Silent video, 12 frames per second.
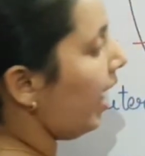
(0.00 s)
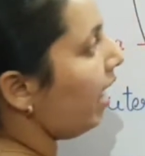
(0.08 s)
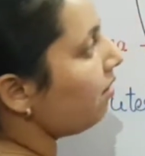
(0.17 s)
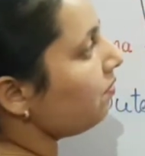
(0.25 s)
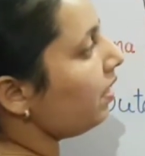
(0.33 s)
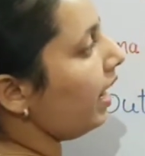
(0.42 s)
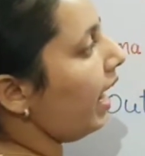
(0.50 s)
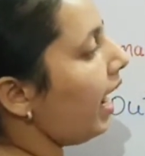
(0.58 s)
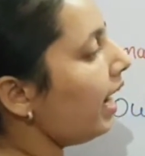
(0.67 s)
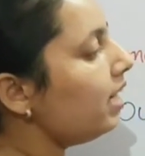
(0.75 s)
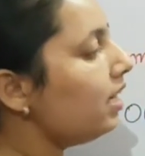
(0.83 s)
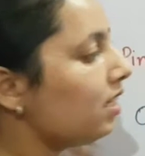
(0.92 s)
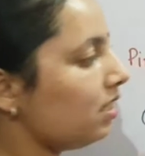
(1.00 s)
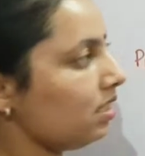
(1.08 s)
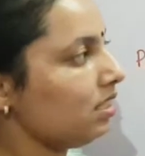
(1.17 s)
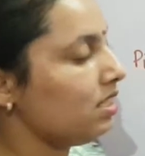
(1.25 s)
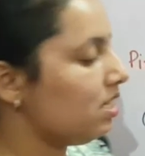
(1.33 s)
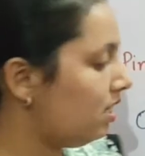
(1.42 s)
anvil and
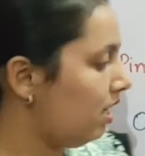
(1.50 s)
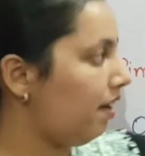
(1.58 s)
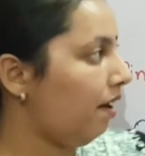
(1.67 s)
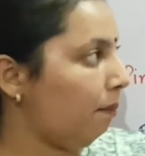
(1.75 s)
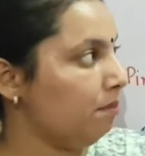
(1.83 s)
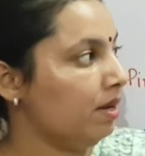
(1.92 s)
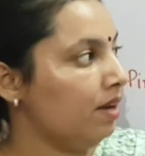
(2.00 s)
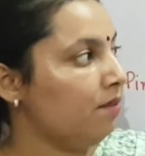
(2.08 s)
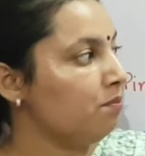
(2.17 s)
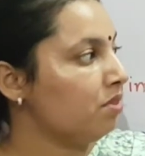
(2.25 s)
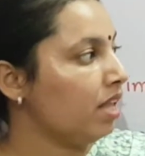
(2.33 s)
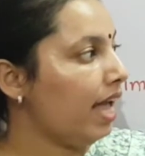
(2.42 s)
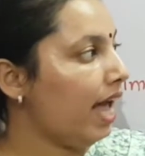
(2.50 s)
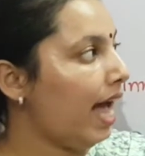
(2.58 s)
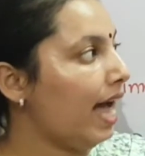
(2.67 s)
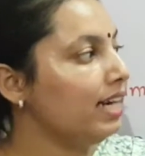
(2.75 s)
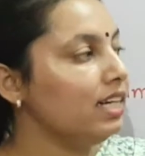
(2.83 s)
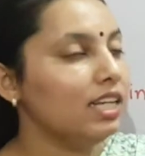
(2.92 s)
stirrup.
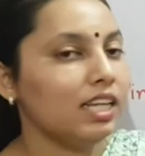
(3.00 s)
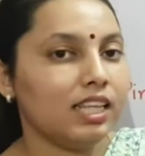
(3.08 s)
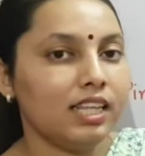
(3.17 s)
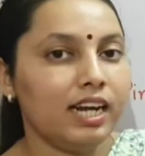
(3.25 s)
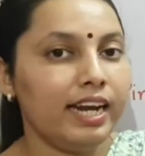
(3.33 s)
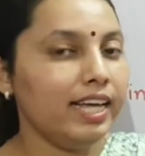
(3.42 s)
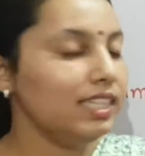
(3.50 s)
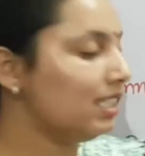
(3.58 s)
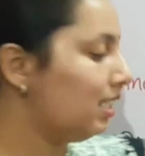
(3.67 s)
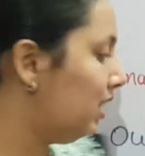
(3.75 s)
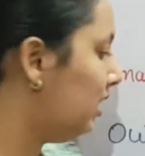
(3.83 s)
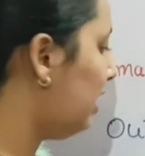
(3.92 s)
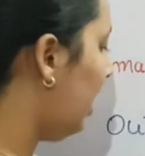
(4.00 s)
And the next is